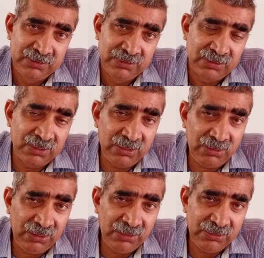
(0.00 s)

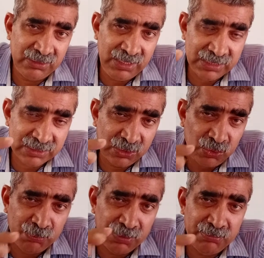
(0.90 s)
All these
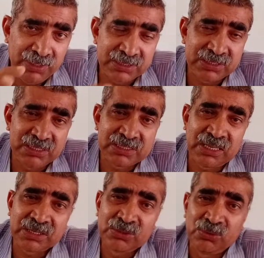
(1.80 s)
group of ministers
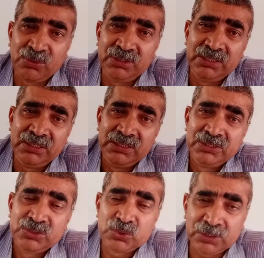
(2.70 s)
are called
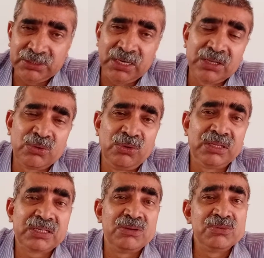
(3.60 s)

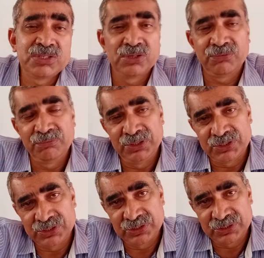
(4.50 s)
council of
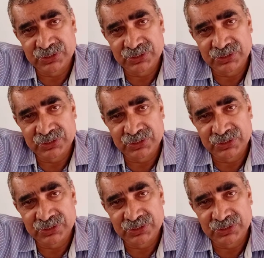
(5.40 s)
ministers.